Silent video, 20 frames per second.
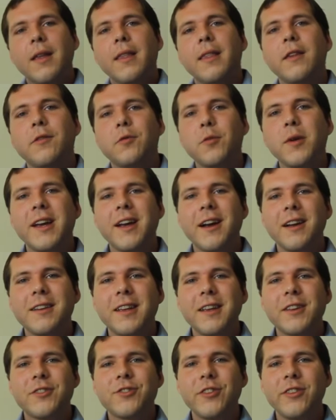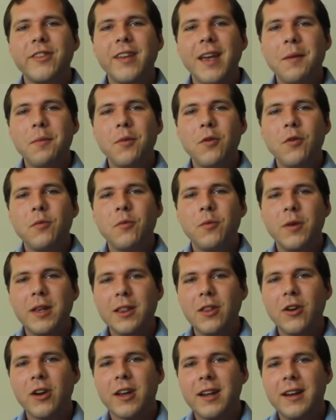This week on Kitchen Table, we
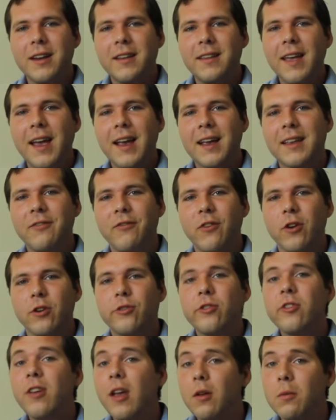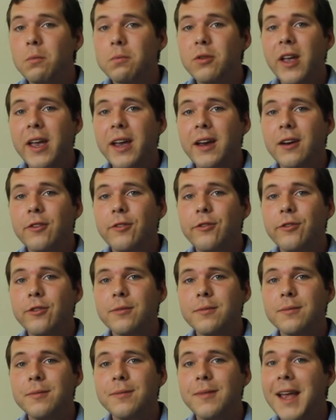look at a deck for skilled
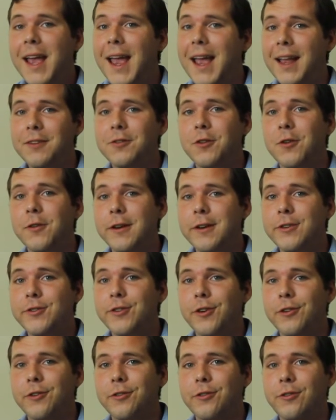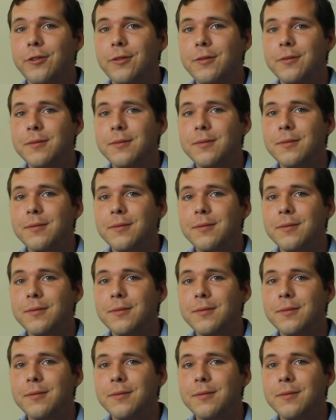players and creatures.